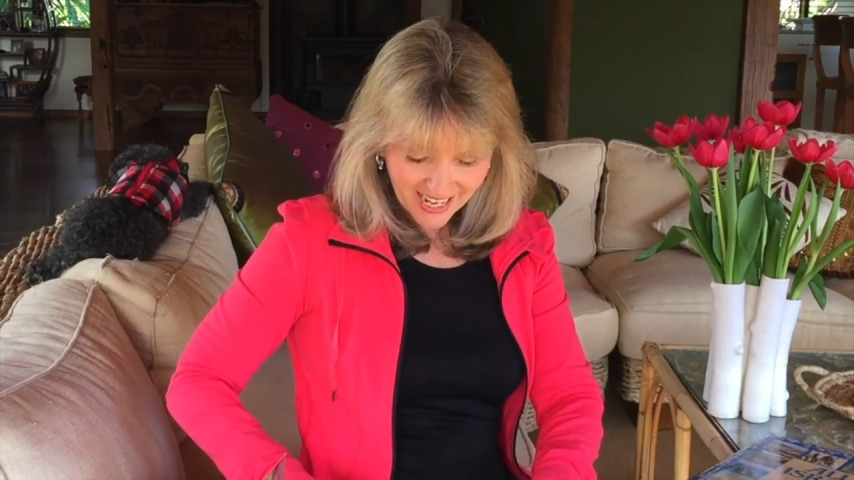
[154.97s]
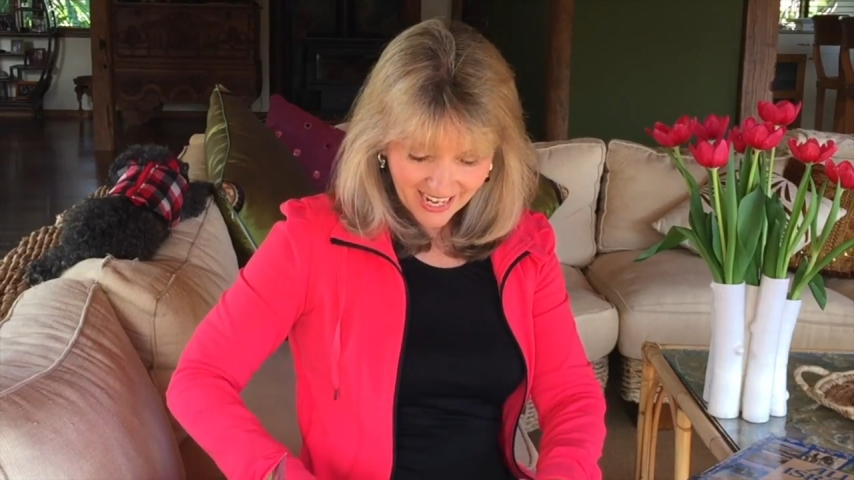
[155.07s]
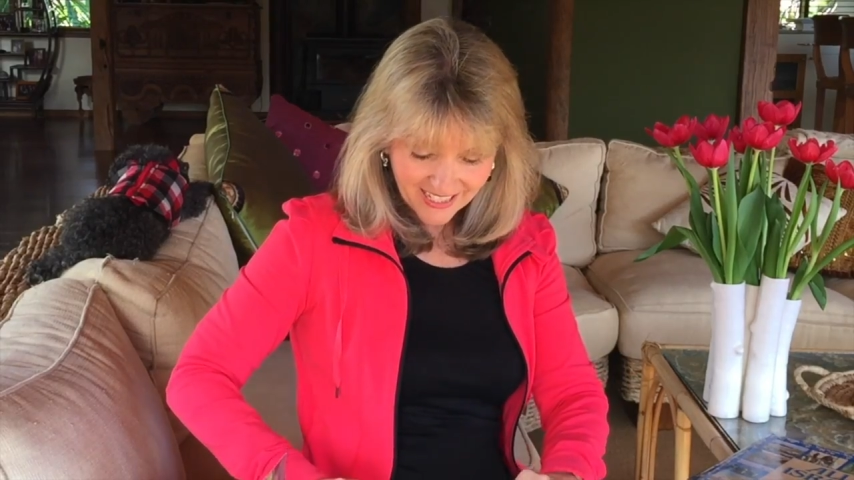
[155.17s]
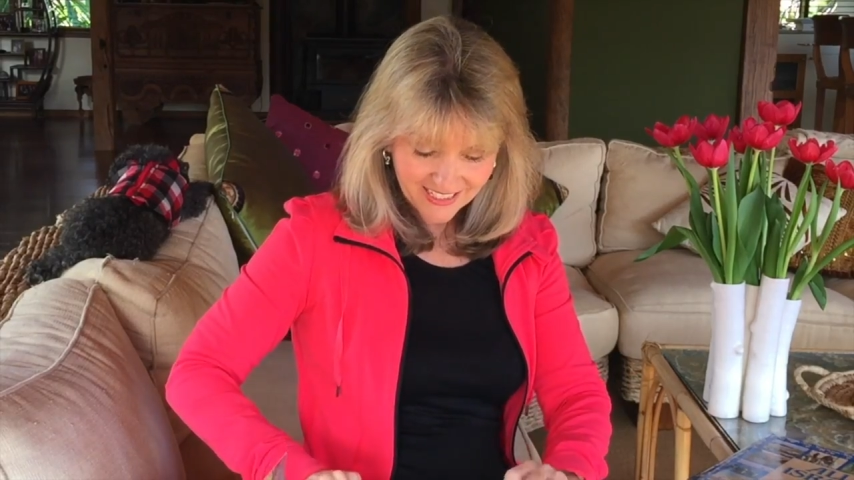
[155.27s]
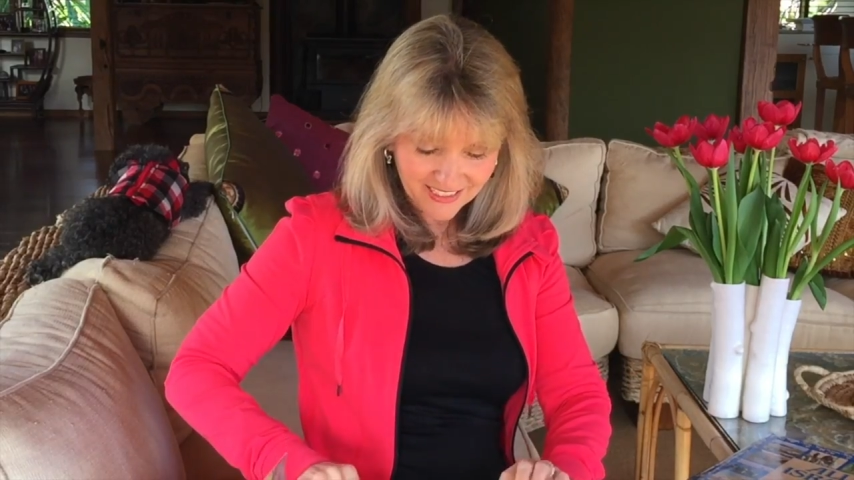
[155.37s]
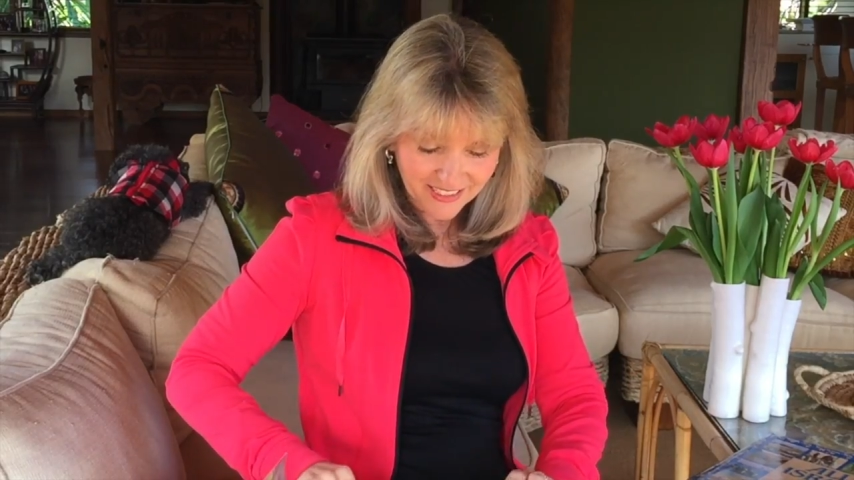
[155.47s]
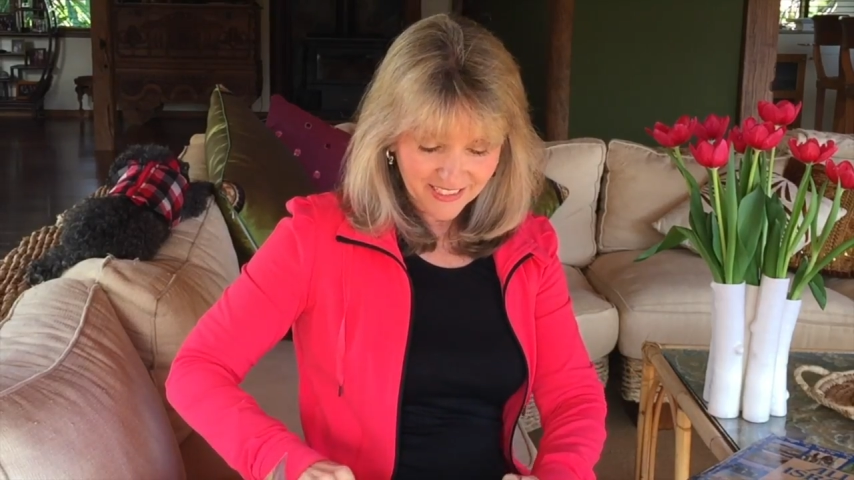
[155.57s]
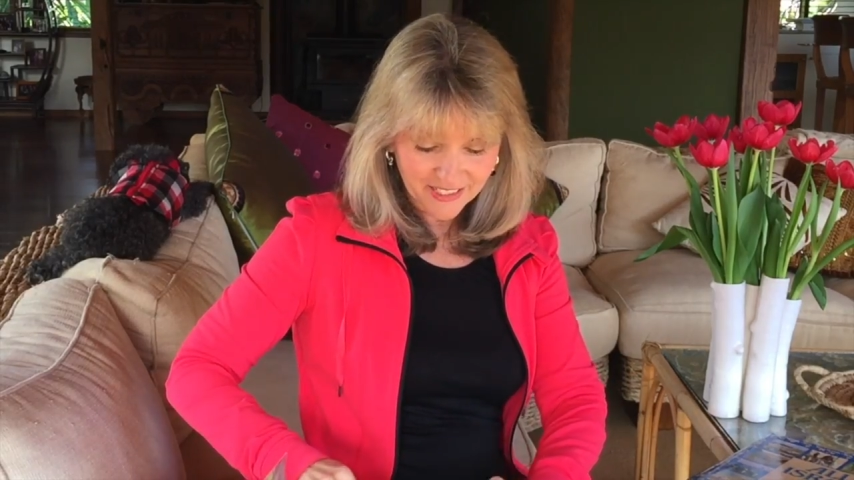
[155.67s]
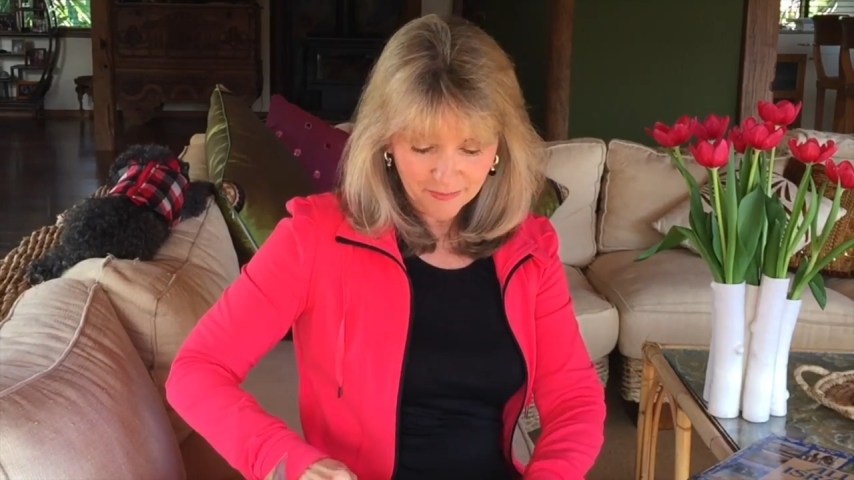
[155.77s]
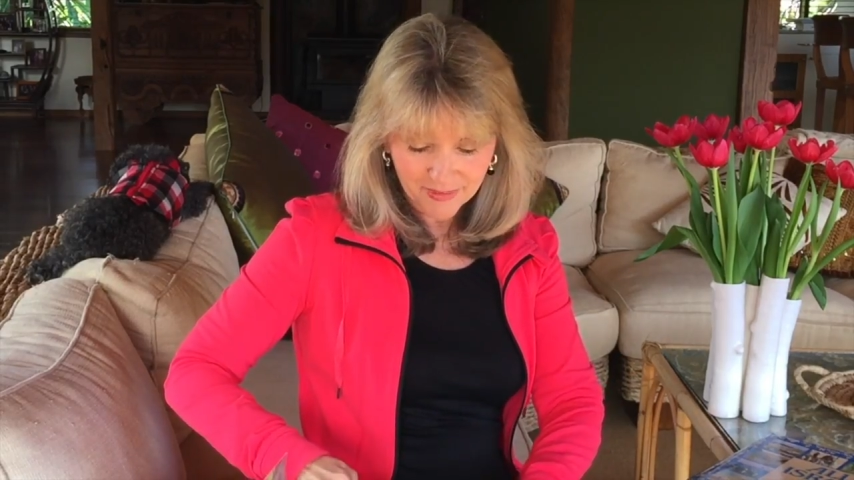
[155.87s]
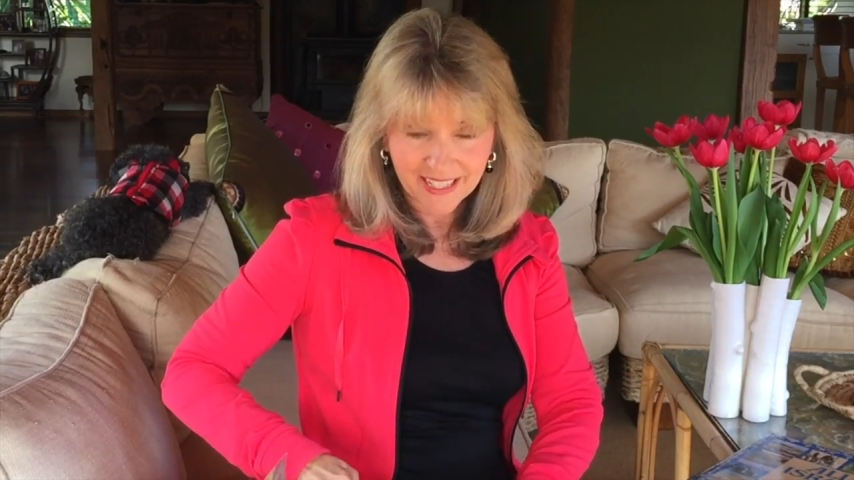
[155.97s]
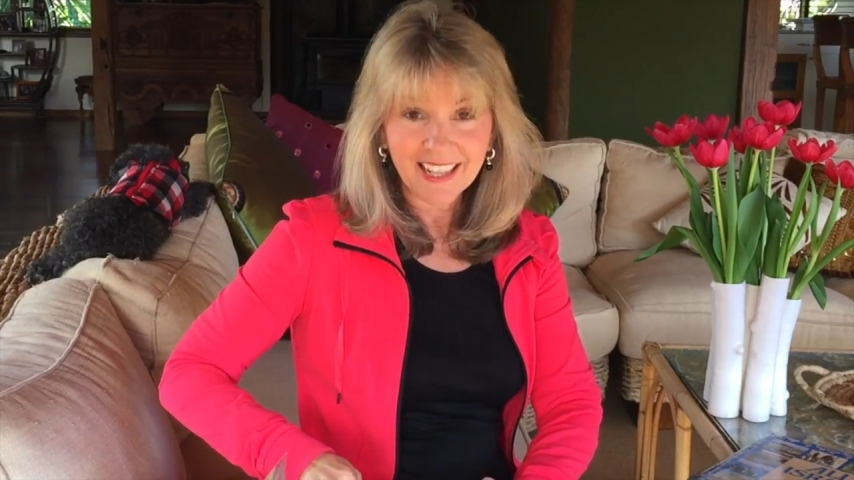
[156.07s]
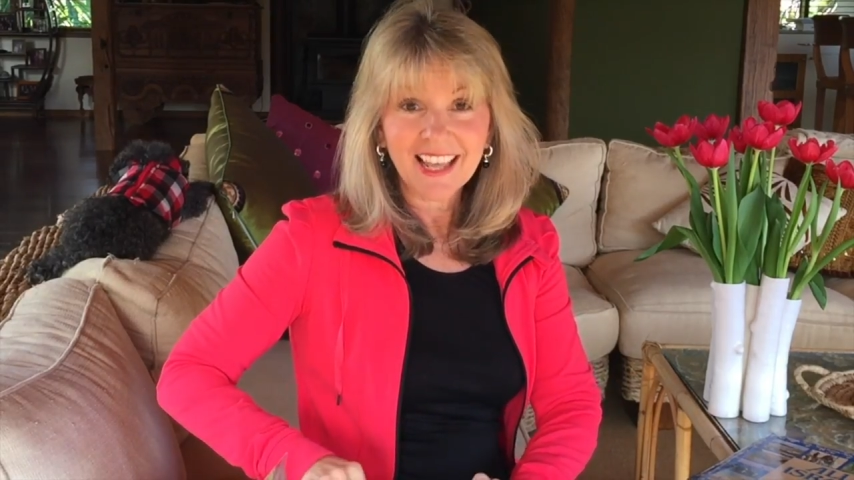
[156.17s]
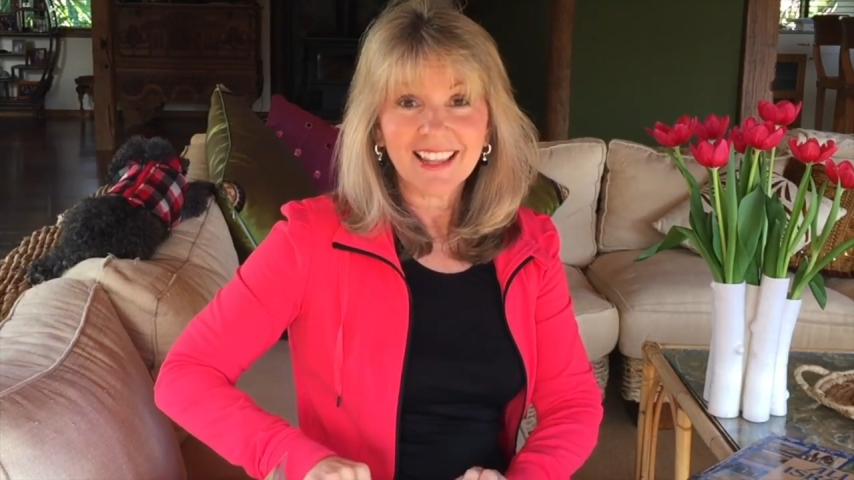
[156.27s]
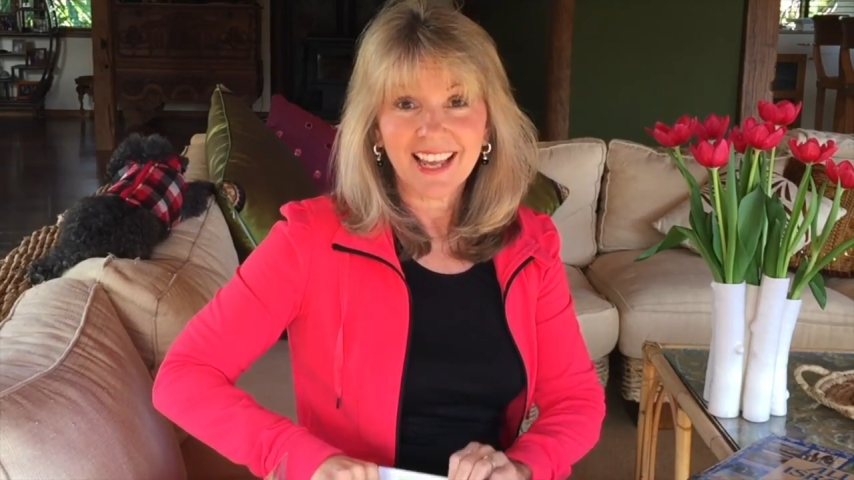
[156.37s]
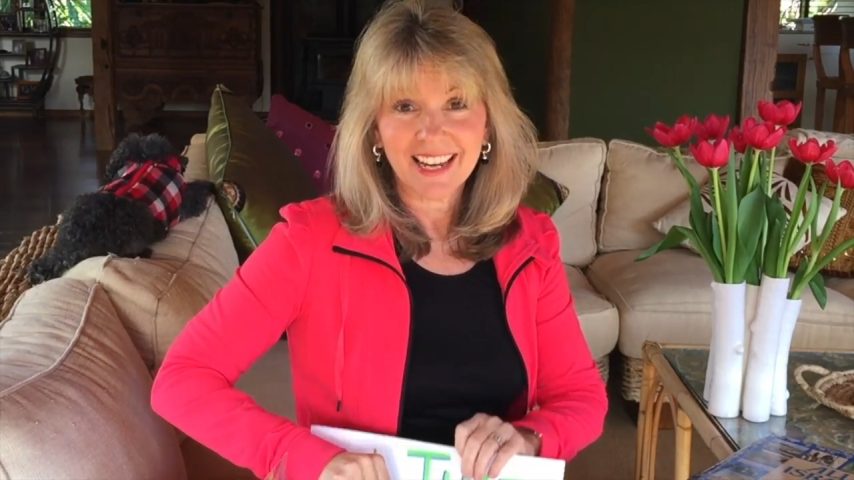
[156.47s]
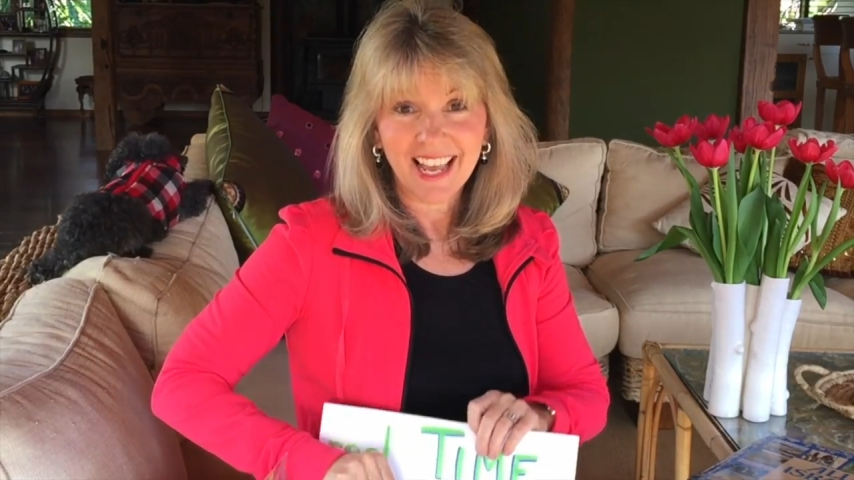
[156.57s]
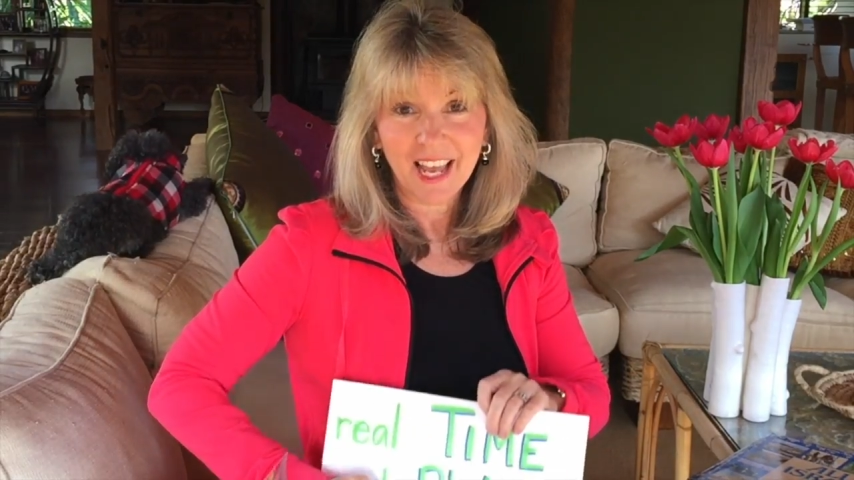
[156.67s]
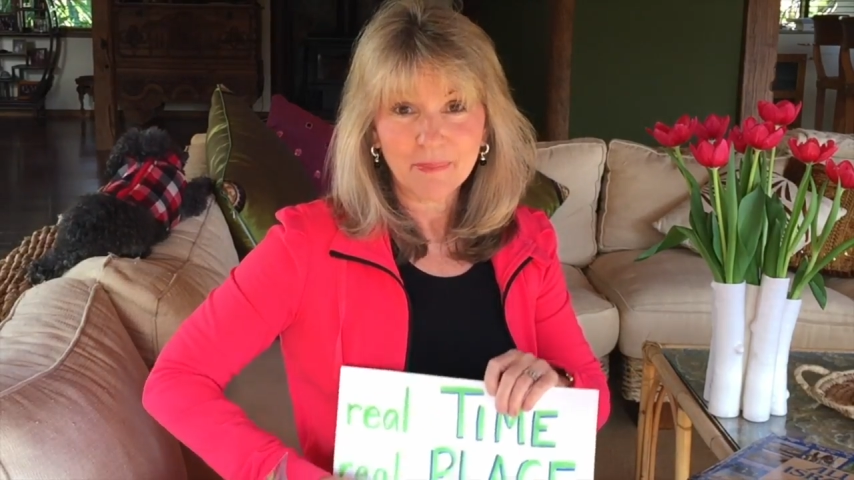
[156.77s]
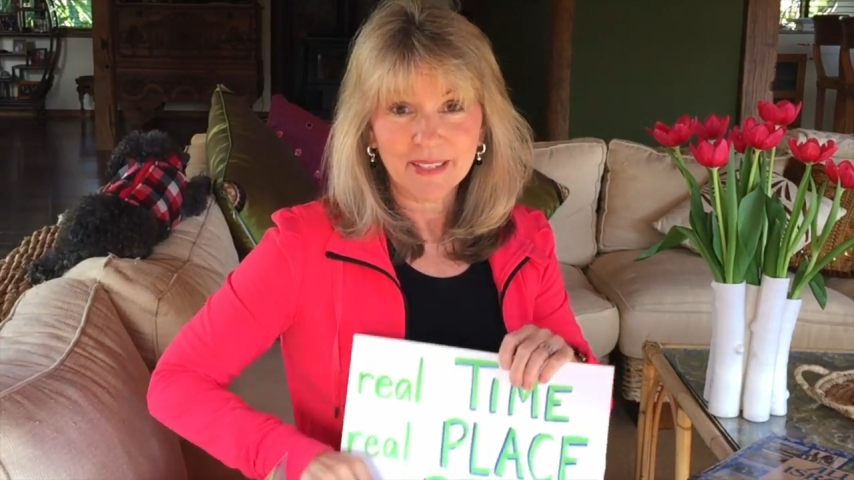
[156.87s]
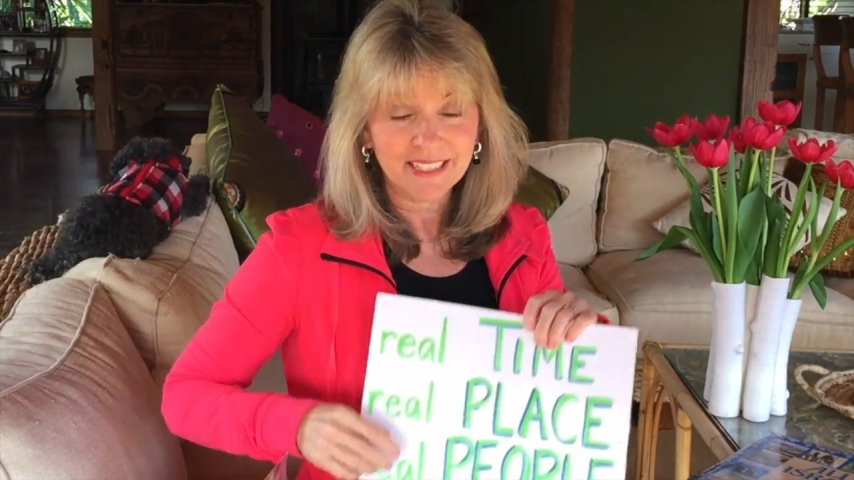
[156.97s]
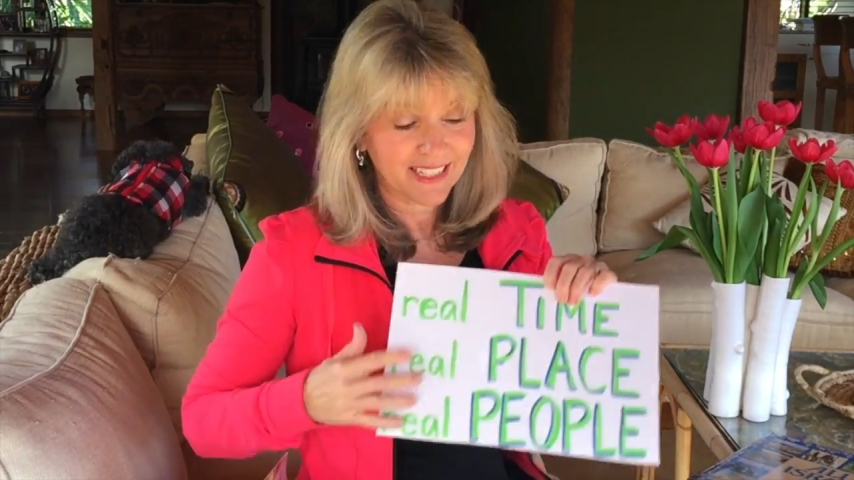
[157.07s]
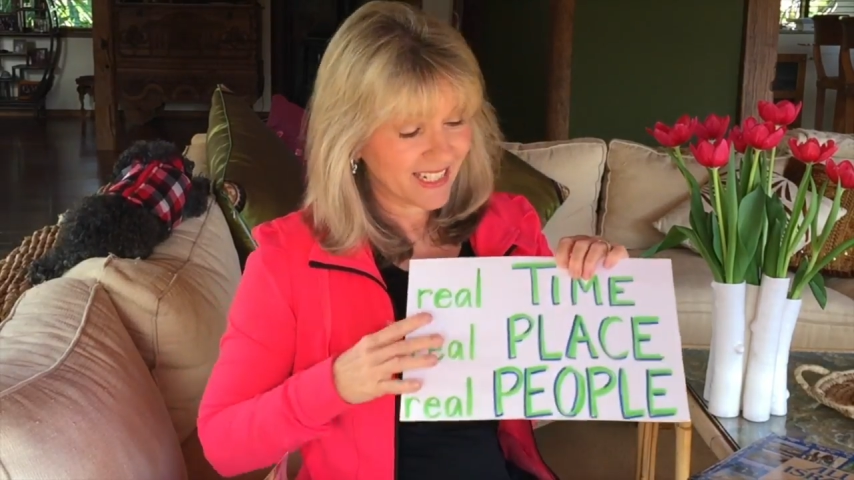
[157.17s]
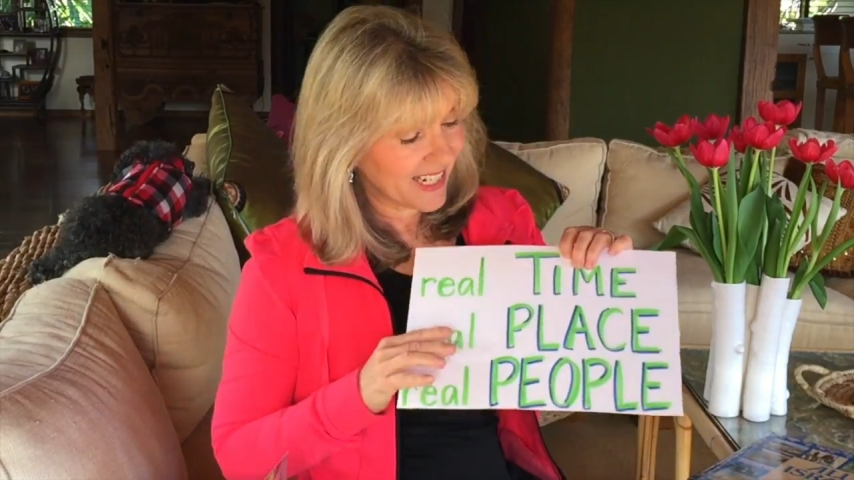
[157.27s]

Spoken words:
actually something that happened